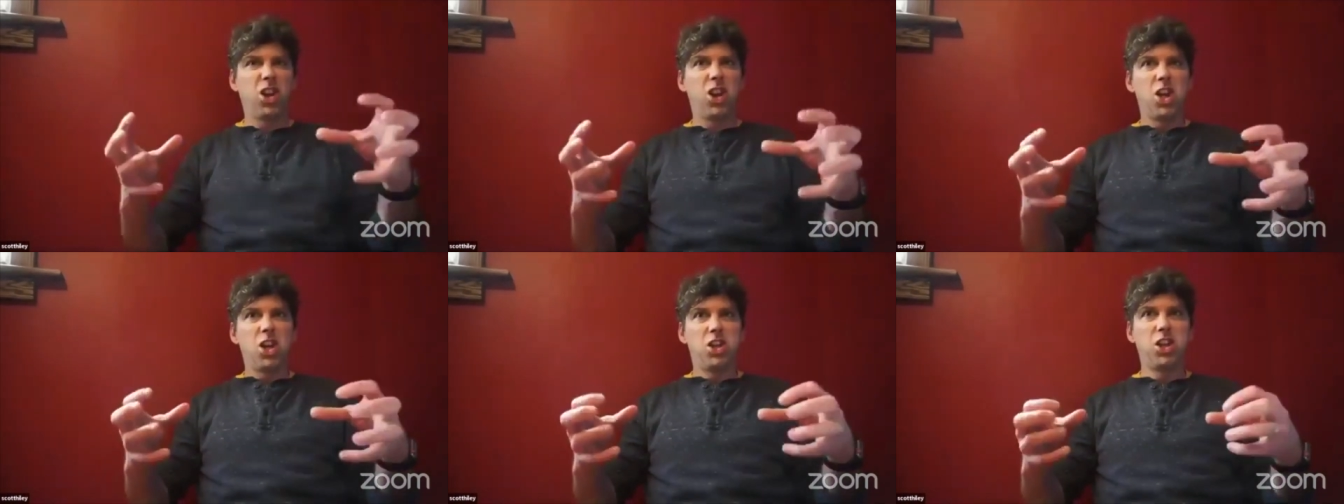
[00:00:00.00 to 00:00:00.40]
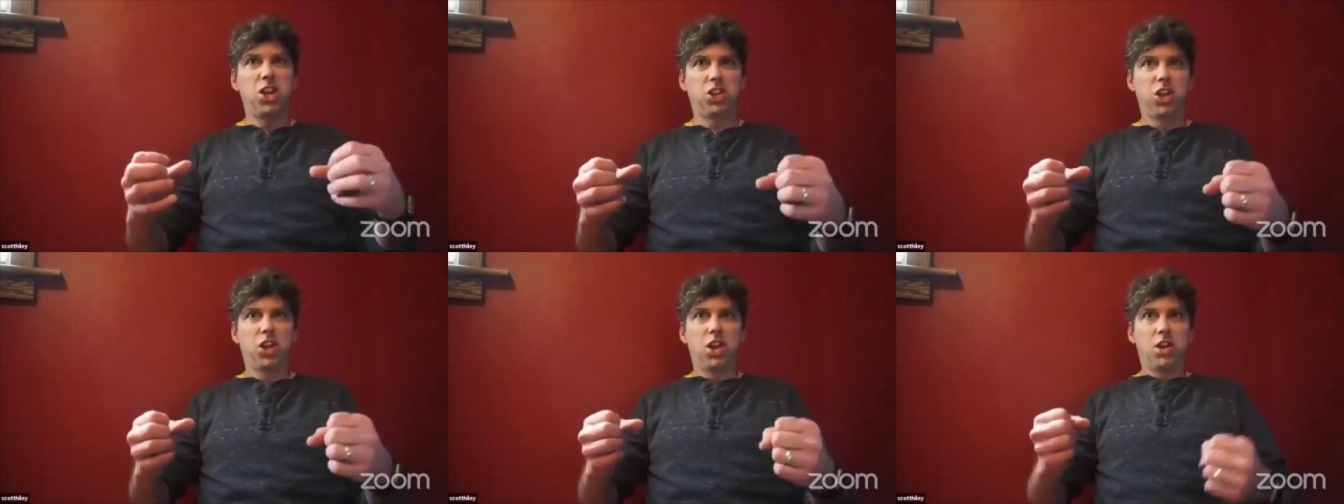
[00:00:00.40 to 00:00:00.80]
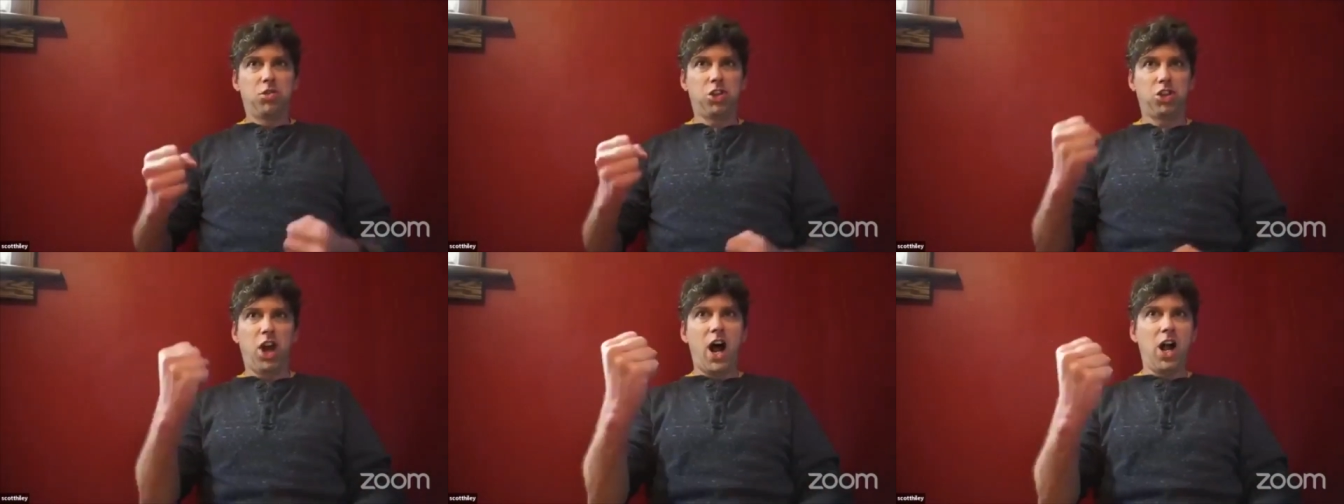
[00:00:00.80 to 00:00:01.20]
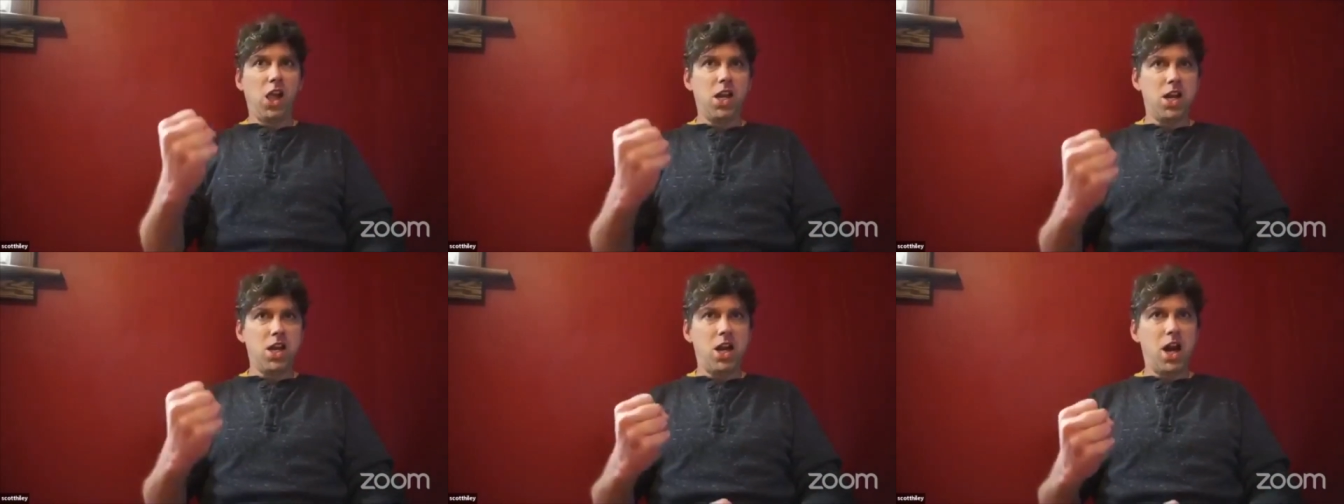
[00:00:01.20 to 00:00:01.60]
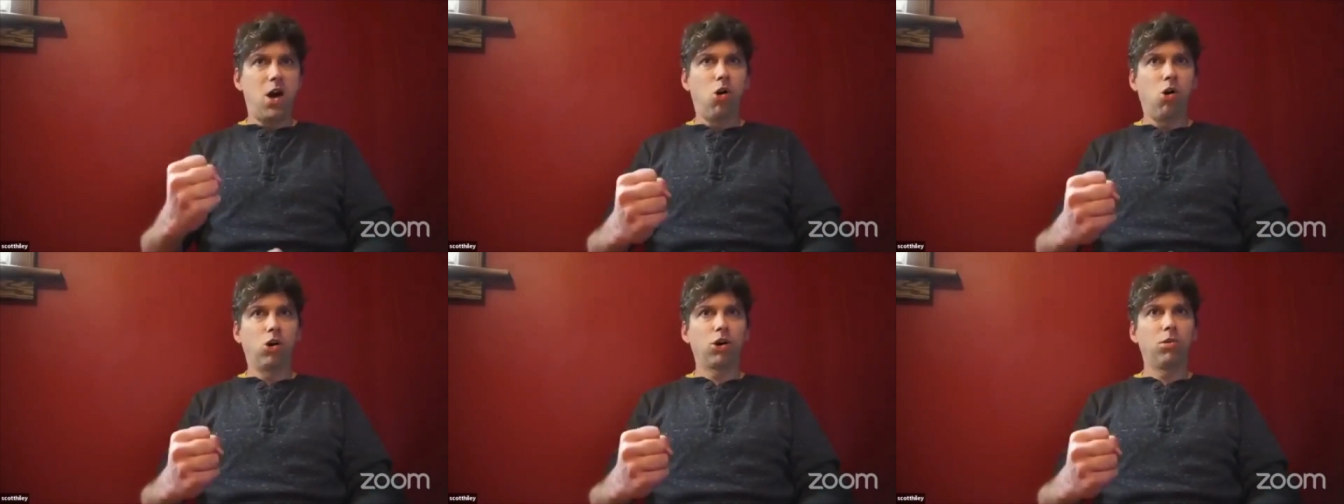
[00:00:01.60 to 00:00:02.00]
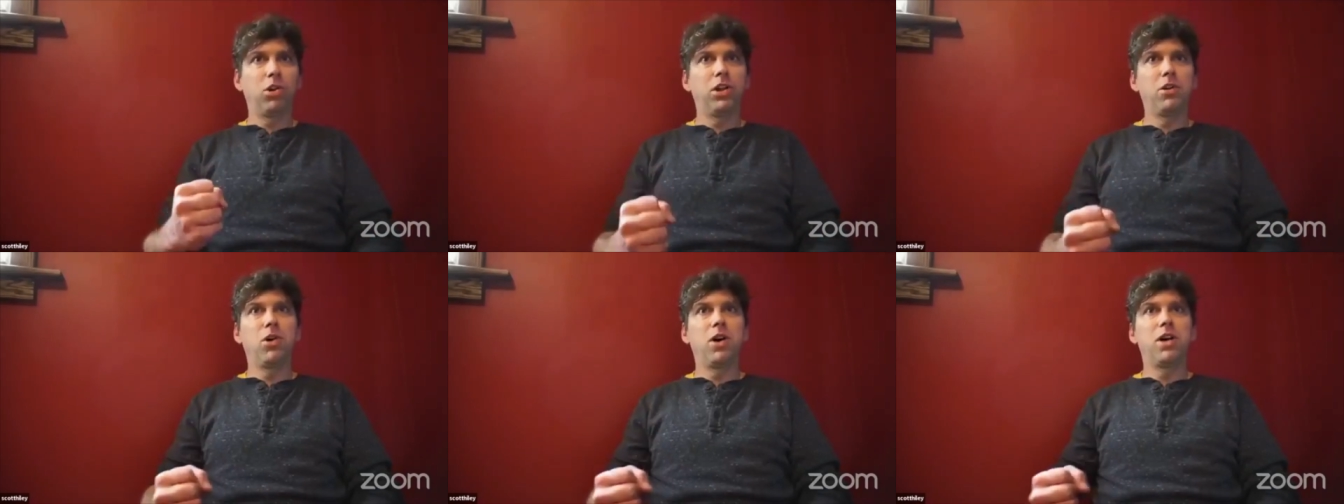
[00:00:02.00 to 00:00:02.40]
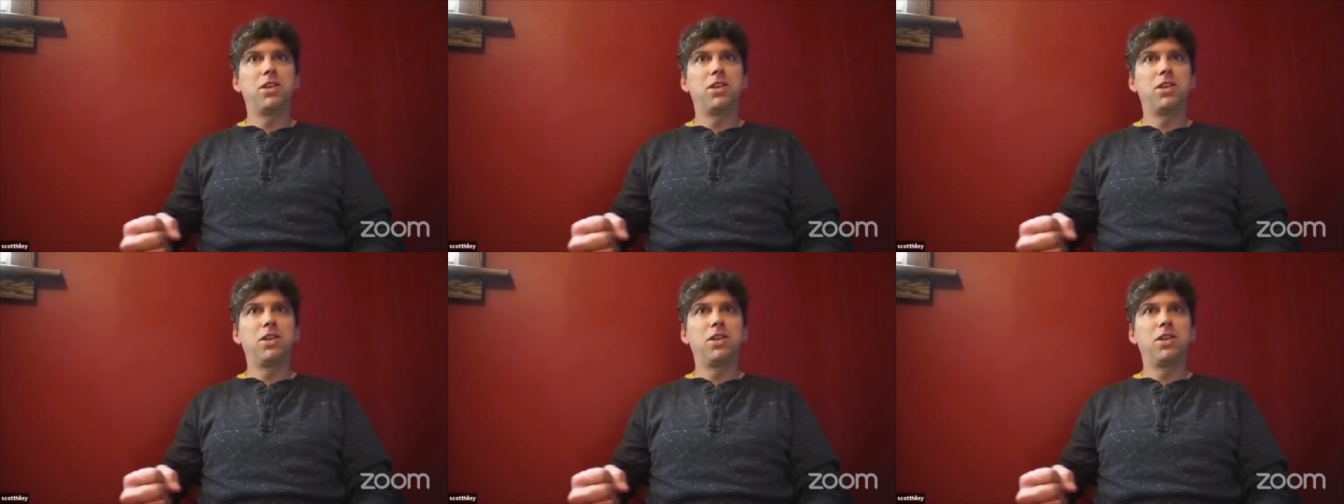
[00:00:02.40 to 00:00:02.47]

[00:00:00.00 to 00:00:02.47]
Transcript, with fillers: this Stalin and how horrible he was,